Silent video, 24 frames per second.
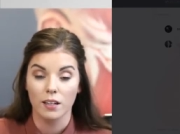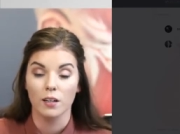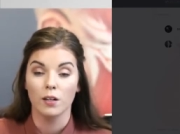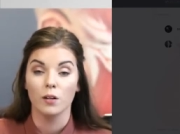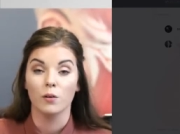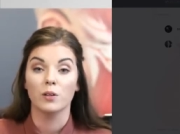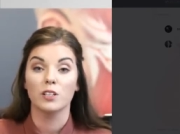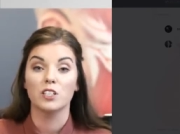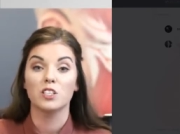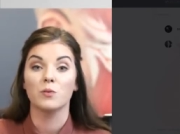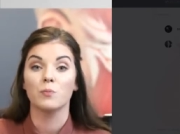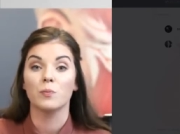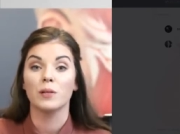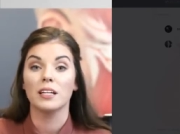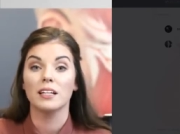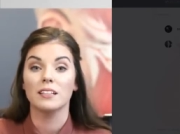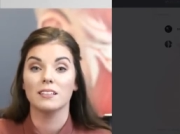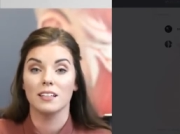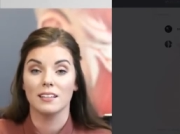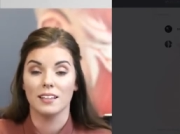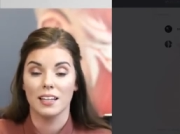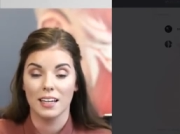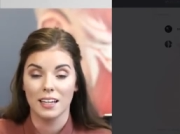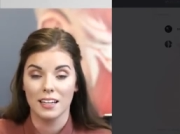which means
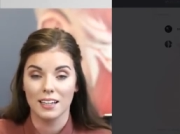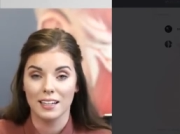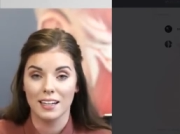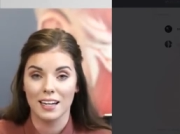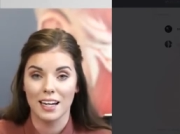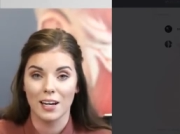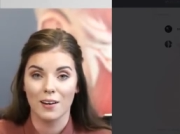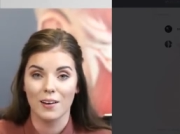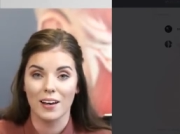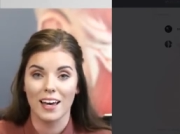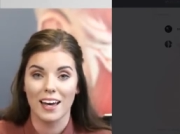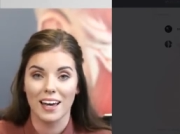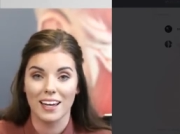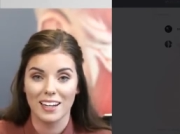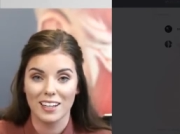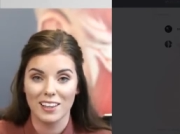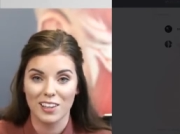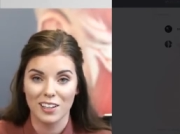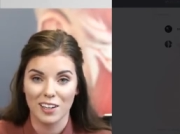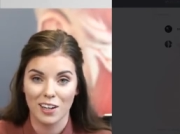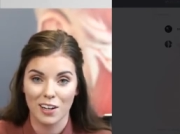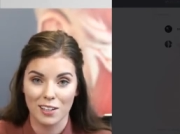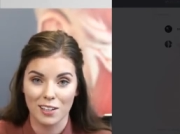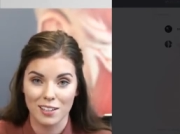that they can now edit the
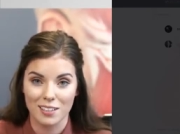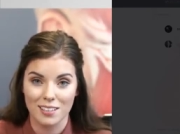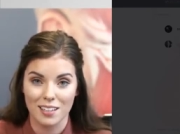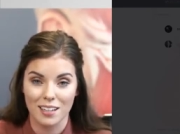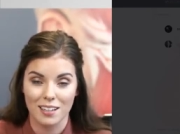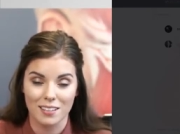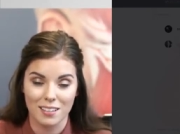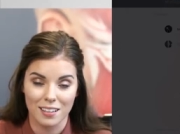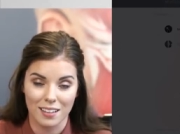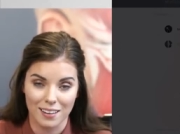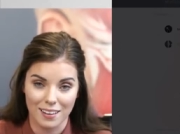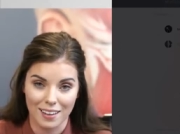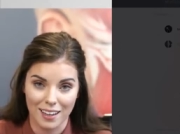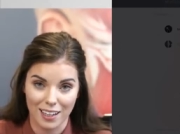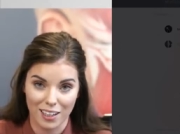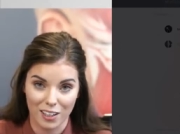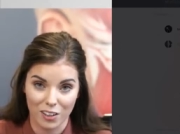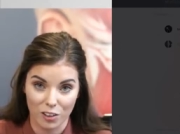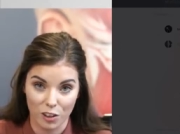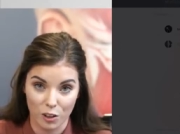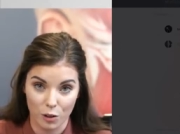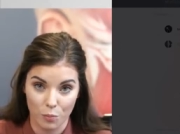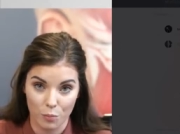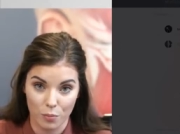content in that
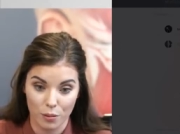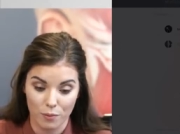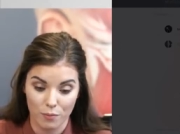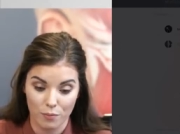group.